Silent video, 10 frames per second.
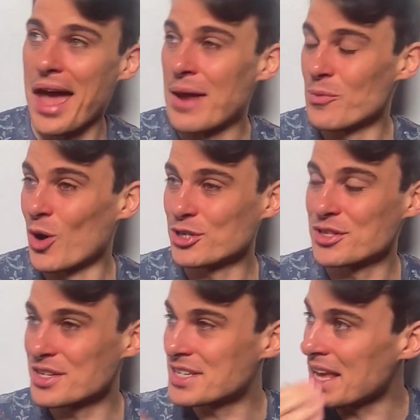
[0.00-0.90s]
and watch
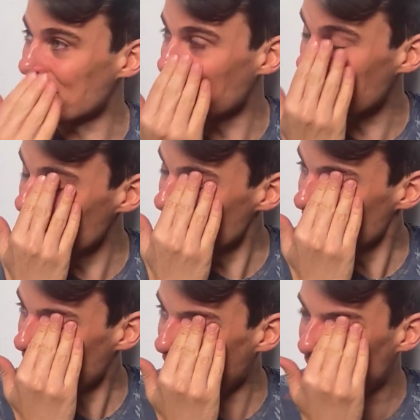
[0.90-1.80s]
the TV
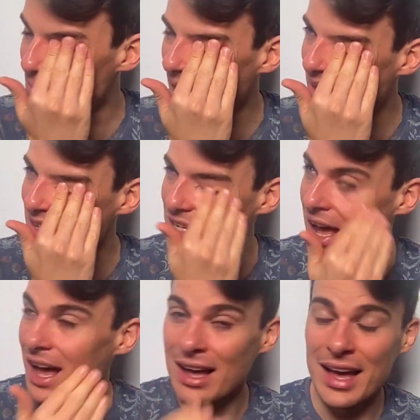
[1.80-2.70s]
and play
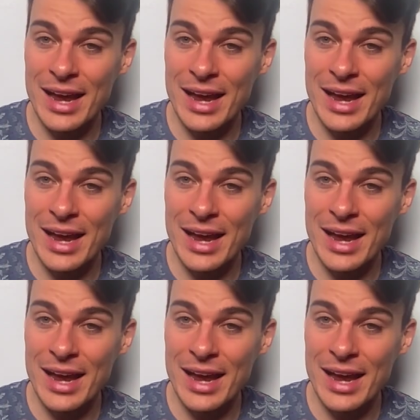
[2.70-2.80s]
guitar.